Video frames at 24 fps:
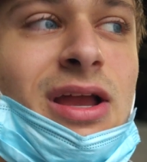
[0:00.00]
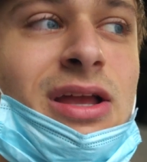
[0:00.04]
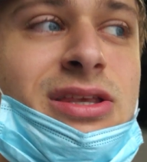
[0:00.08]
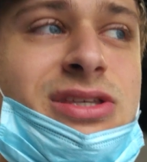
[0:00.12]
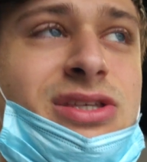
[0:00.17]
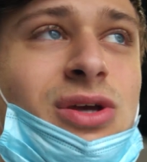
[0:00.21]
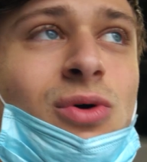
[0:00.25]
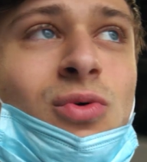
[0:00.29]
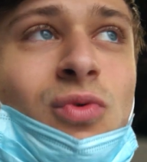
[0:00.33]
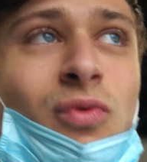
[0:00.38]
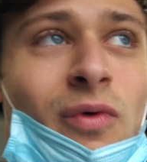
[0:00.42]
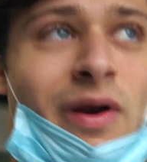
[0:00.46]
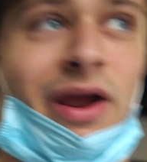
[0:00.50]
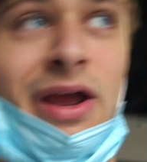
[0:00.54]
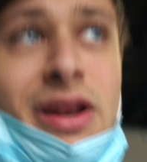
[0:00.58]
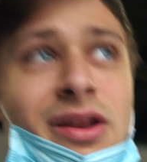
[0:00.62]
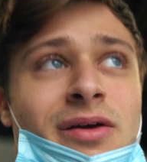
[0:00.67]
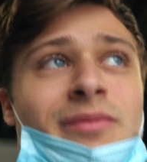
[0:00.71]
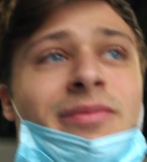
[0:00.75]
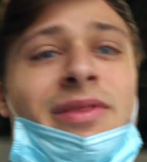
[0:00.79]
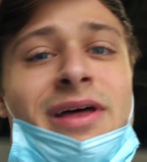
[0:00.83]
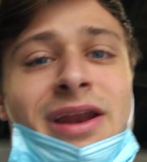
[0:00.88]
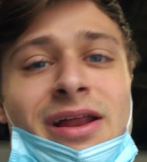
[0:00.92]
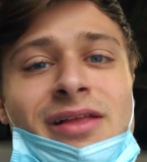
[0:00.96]
It's so
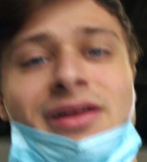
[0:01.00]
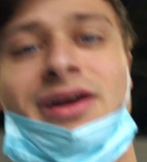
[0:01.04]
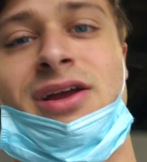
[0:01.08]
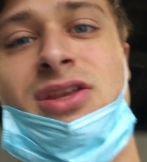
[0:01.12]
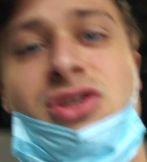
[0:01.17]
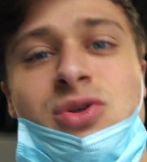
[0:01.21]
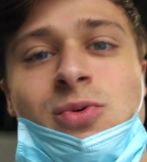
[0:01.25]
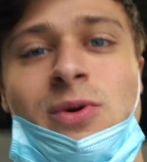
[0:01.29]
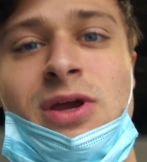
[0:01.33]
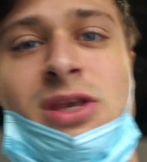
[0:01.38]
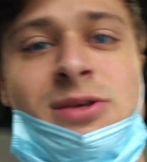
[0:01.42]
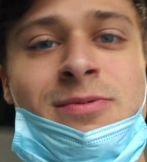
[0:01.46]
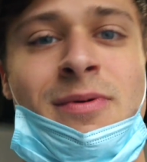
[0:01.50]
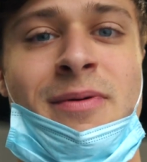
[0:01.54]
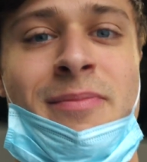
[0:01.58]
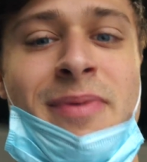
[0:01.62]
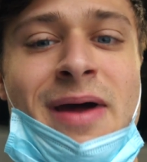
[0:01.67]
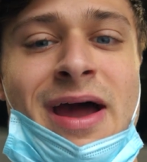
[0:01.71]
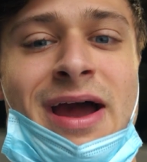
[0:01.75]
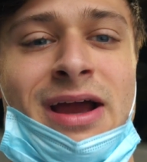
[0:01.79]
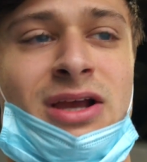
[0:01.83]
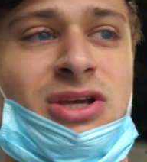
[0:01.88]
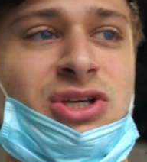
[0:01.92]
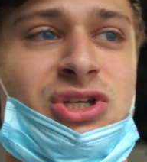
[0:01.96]
random that I like tweaked my
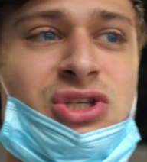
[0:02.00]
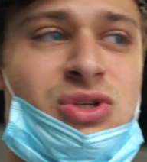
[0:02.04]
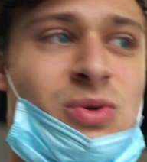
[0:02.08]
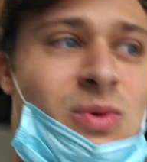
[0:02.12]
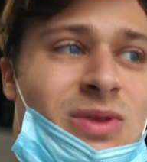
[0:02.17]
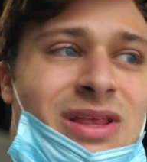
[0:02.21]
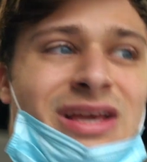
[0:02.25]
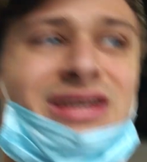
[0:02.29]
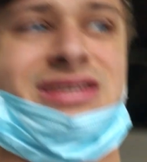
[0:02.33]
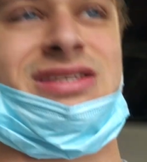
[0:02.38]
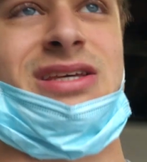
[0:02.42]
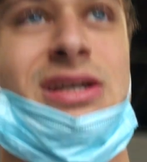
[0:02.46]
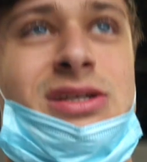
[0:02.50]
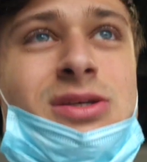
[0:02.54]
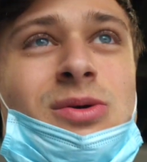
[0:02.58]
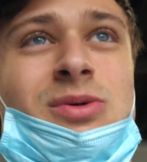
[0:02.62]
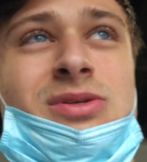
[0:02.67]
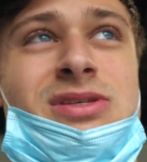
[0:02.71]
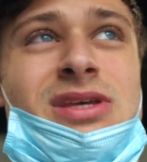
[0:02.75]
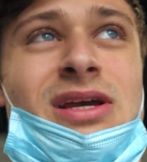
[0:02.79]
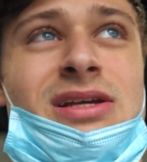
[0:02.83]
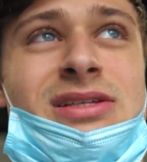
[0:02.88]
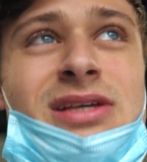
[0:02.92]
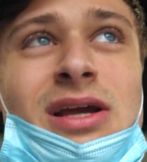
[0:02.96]
back, just doing like
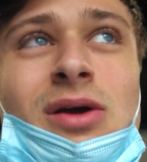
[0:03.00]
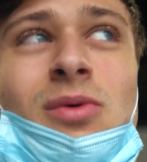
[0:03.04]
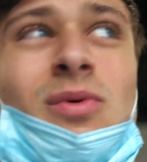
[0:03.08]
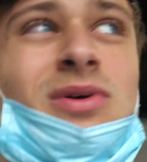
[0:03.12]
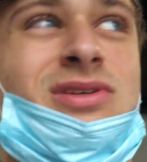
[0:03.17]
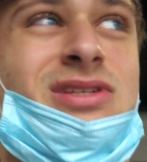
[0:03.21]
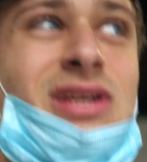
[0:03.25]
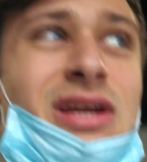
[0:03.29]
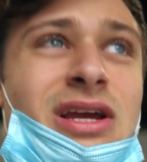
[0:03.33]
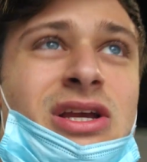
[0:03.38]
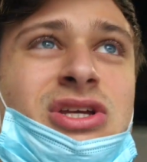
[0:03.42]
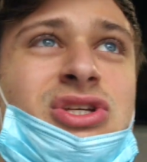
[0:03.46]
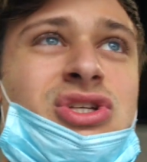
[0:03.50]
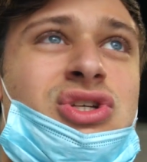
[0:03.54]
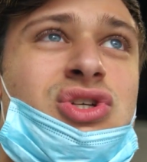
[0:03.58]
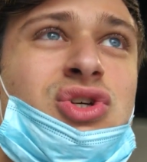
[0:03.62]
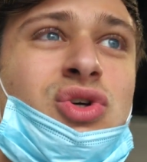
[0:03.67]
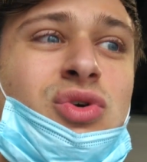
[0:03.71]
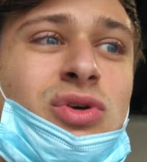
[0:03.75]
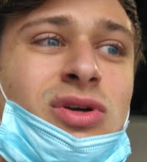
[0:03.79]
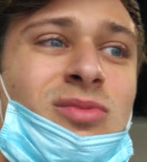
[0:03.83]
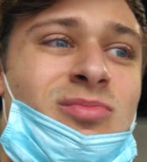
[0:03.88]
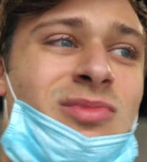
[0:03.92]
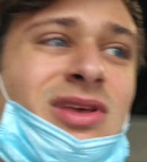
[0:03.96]
606. Like it wasn't
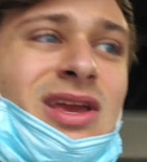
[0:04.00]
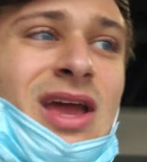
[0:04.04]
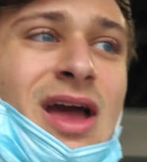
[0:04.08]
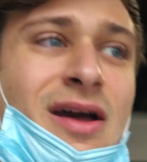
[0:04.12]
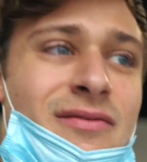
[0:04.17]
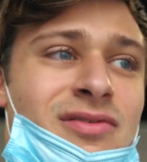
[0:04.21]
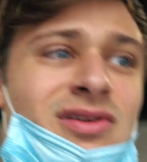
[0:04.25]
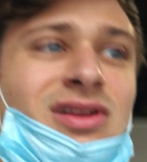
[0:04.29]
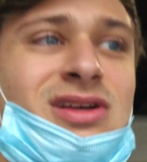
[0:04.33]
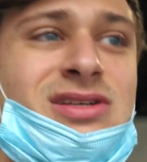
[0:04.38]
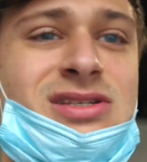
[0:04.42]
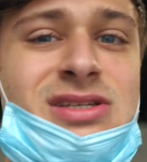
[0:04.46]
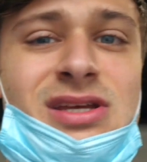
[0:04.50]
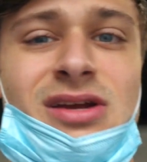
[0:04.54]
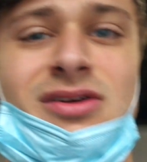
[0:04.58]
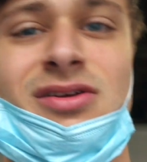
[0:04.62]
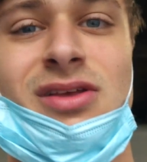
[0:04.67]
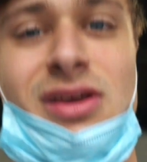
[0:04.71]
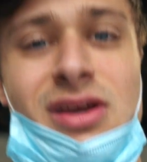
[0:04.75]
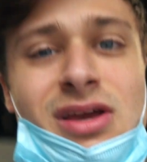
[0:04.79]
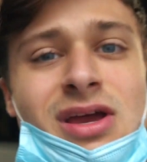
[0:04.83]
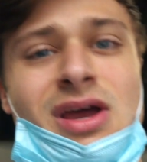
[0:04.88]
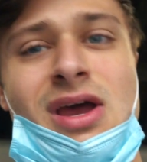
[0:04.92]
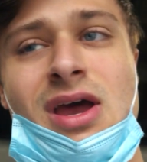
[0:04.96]
extremely heavy
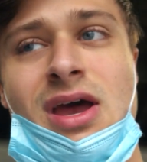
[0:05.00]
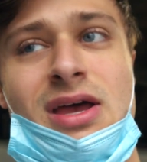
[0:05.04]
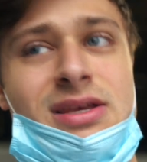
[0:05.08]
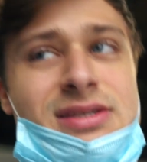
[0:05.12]
necessarily.